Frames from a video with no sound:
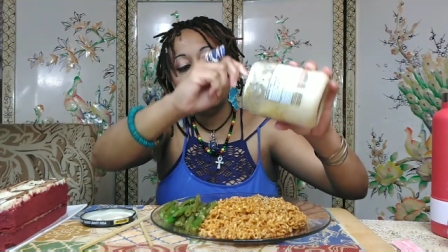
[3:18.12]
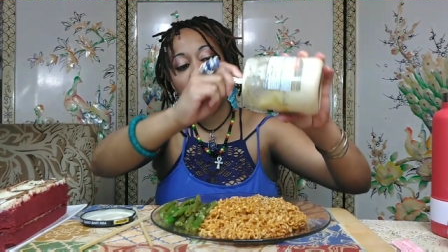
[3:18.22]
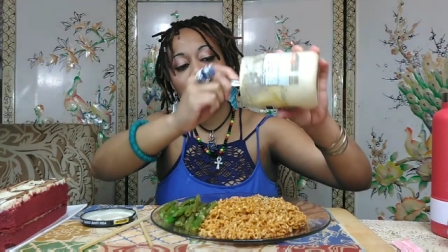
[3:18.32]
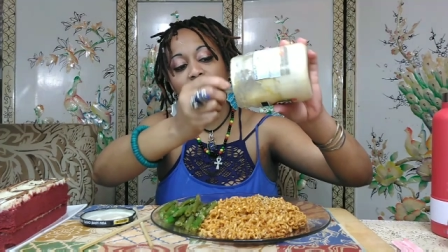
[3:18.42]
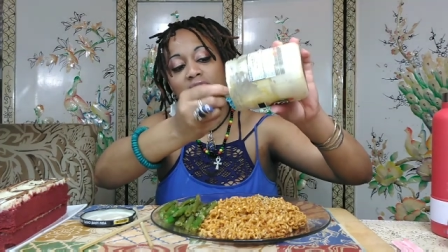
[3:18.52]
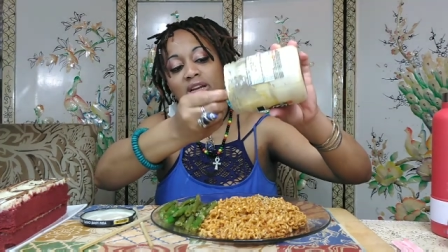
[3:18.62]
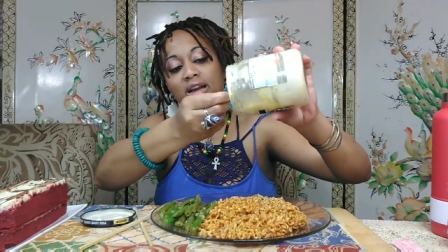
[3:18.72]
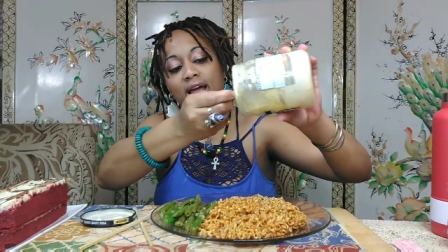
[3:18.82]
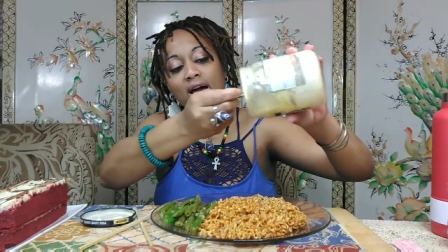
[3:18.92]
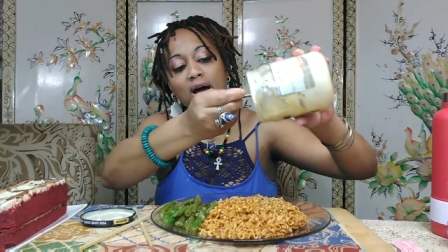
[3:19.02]
Especially
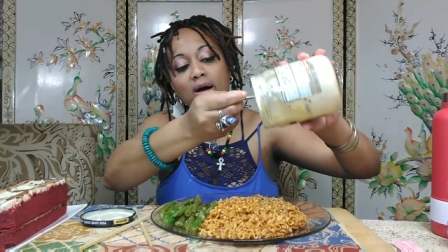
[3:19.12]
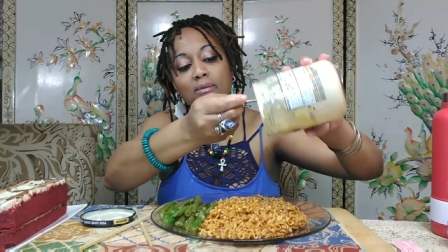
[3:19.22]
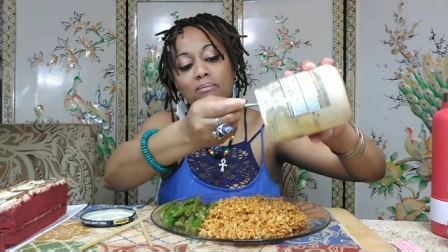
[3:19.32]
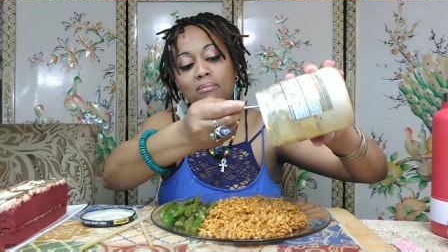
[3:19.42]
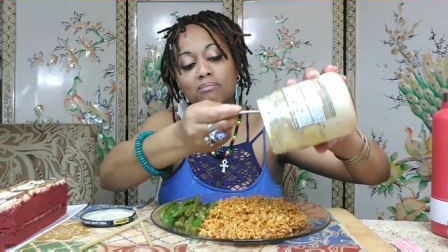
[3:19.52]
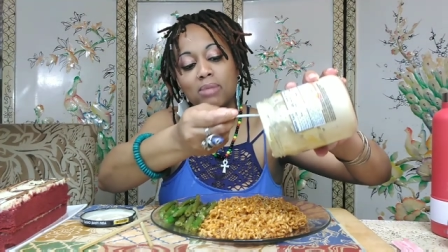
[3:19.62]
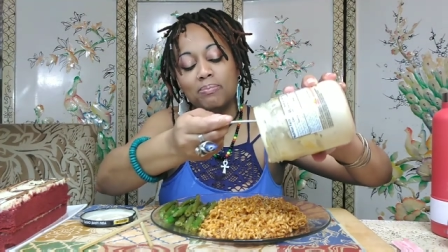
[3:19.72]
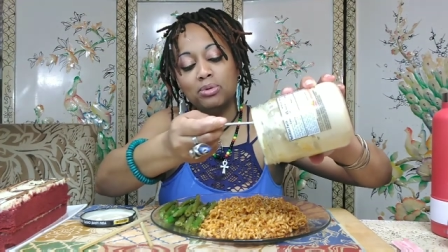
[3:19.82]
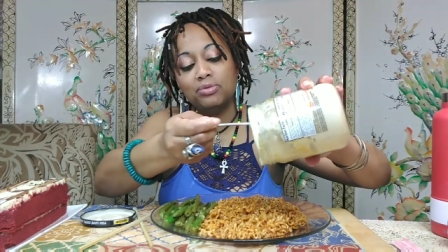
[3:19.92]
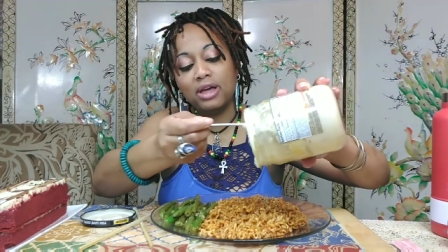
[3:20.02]
now, my
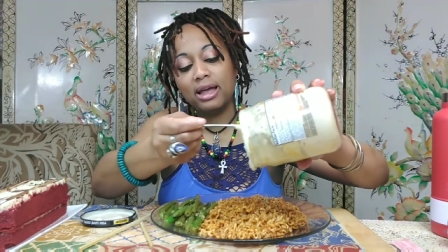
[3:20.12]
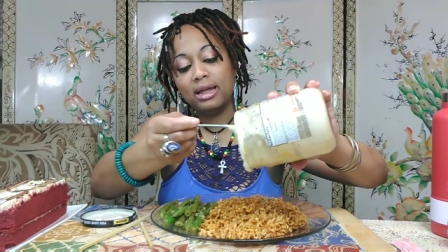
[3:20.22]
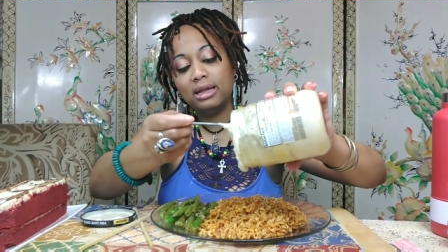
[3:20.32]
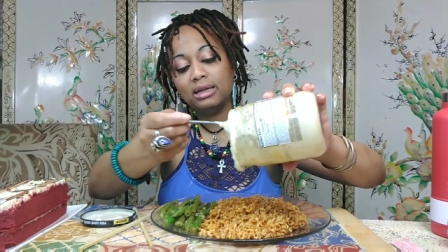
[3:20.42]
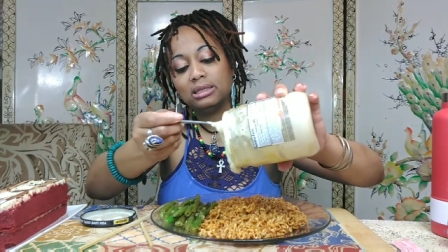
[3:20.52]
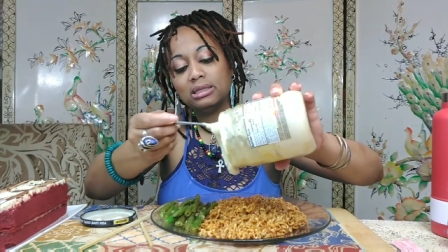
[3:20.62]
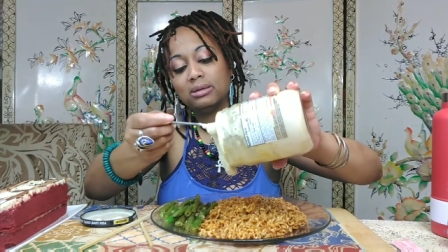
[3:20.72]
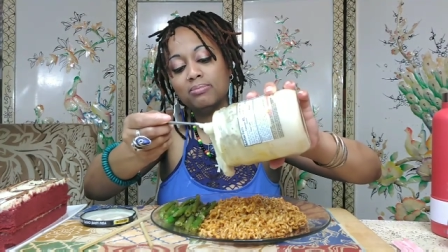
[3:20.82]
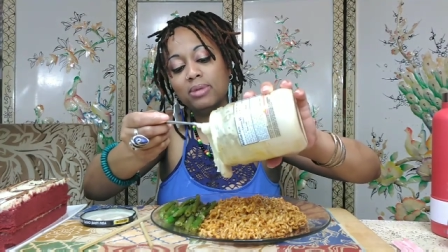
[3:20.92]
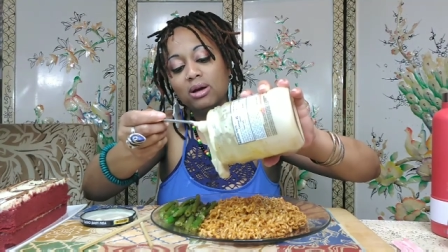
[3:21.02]
boo things
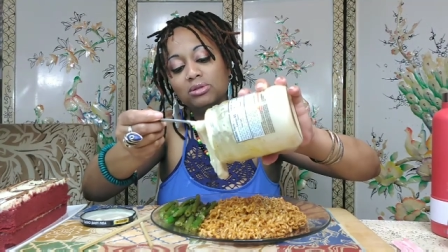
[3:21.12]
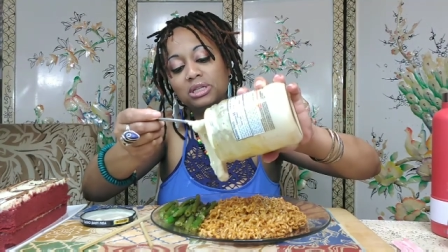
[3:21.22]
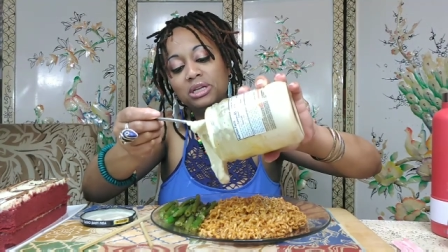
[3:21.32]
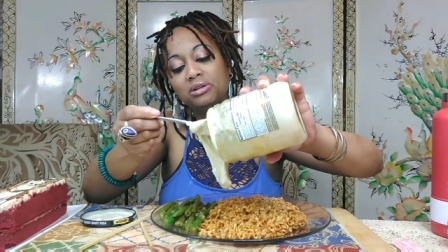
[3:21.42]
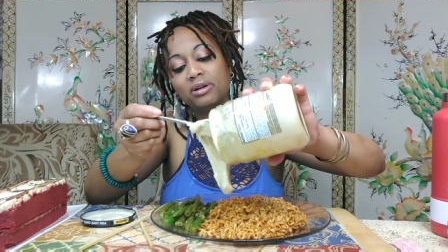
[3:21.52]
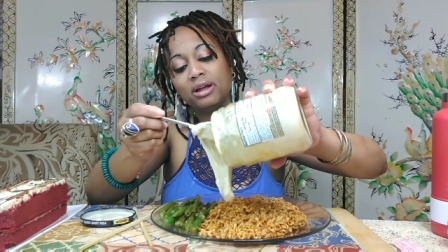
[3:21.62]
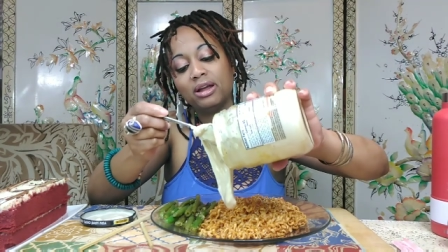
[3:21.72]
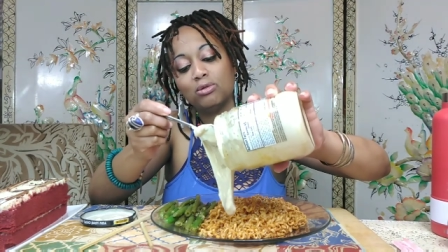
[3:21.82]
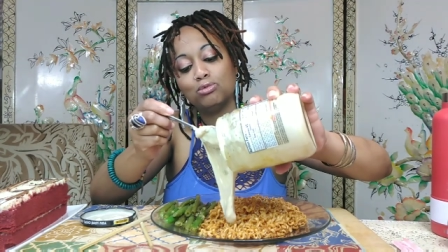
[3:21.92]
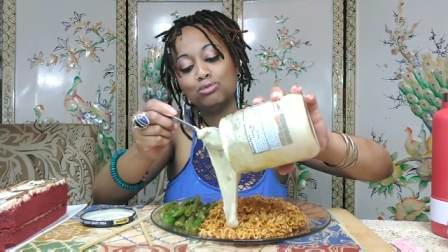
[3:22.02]
Mel's here
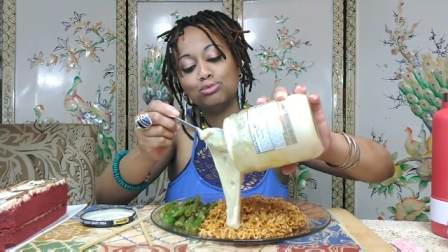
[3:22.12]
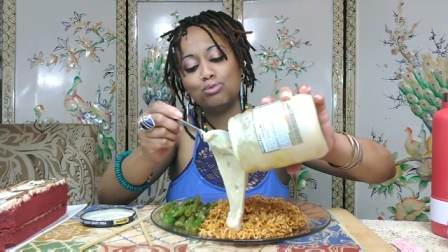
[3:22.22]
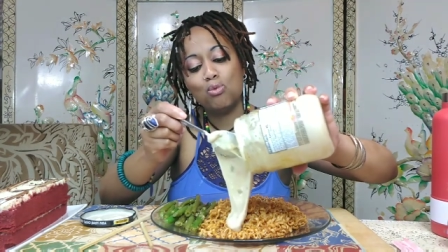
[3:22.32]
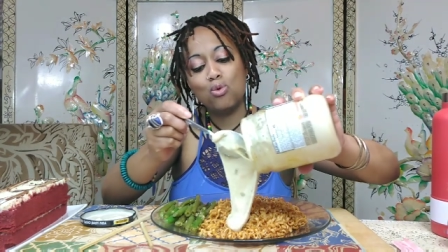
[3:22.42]
and ooh,